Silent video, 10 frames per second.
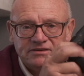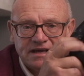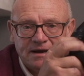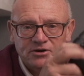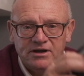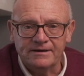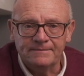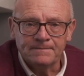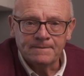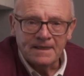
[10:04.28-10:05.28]
camera here,
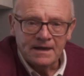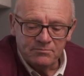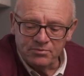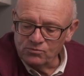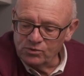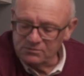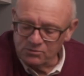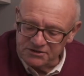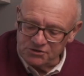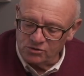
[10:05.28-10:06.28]
but we'll,
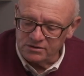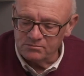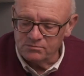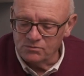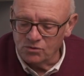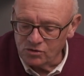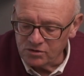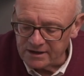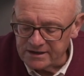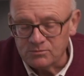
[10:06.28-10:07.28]
we'll talk more
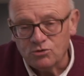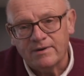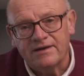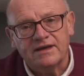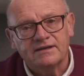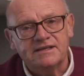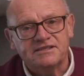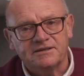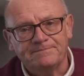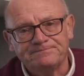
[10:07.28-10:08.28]
a little more about that later.